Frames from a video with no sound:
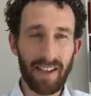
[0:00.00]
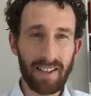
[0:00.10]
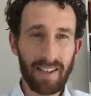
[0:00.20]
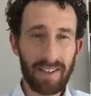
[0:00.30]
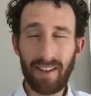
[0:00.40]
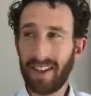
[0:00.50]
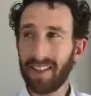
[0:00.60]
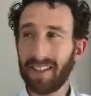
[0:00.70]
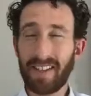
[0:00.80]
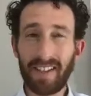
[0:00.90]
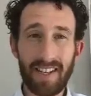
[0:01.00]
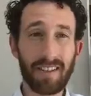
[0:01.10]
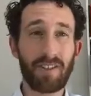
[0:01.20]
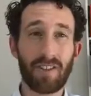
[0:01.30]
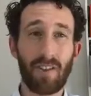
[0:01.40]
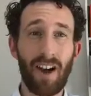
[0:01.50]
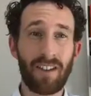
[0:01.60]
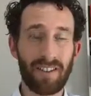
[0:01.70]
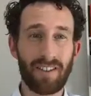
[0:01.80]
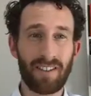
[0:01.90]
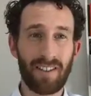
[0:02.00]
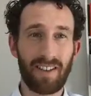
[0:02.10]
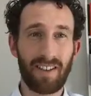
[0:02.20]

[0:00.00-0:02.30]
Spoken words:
things like sitting in silence,